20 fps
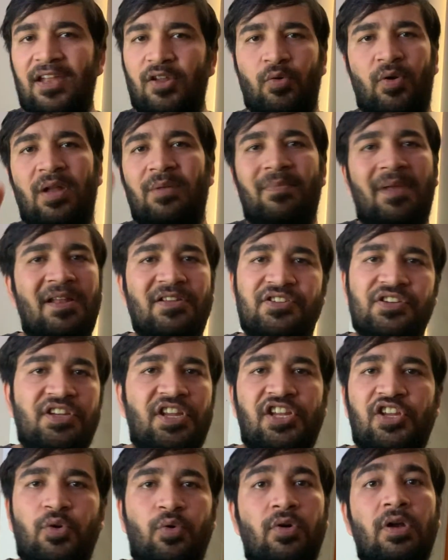you can mention
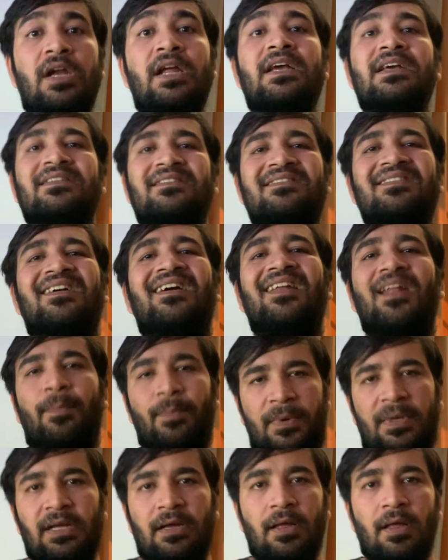in your
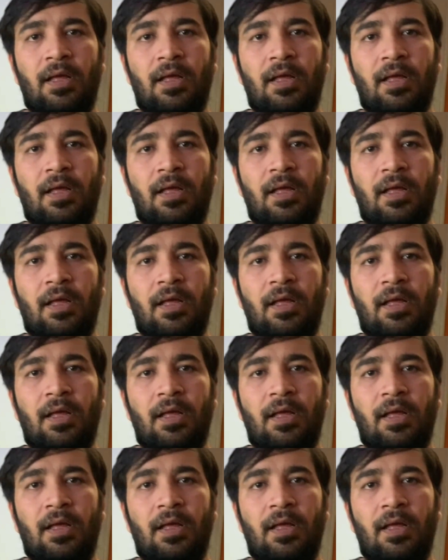script